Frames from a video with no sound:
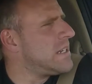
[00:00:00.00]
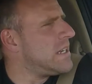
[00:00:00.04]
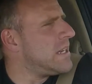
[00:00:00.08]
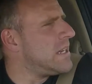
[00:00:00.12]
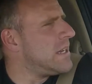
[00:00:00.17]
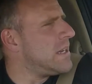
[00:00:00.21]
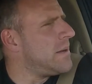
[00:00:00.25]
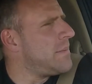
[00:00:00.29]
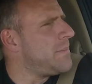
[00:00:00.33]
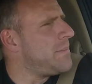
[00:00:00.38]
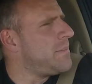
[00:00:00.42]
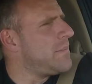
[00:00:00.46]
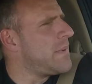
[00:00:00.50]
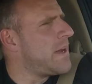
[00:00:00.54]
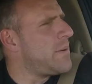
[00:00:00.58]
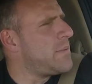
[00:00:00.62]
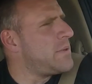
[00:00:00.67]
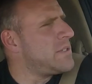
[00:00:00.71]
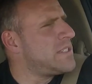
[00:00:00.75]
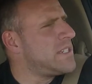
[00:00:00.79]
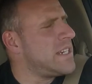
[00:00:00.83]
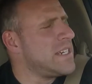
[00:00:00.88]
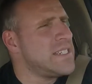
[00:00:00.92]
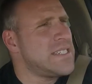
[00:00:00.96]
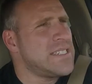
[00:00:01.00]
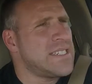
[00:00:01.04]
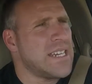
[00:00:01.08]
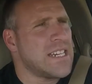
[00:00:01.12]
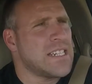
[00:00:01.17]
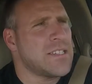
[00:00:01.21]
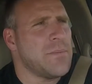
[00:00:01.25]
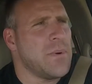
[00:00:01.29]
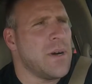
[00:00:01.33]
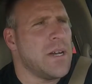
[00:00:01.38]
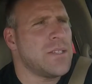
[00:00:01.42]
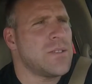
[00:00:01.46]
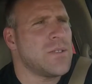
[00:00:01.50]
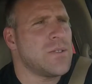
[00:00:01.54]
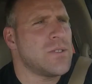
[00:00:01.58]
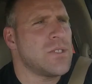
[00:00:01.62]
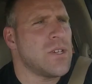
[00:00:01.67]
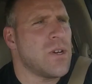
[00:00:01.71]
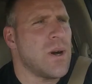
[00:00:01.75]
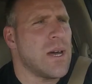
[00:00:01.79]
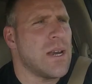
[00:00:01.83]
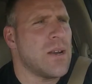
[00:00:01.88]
I would say 6 months or so,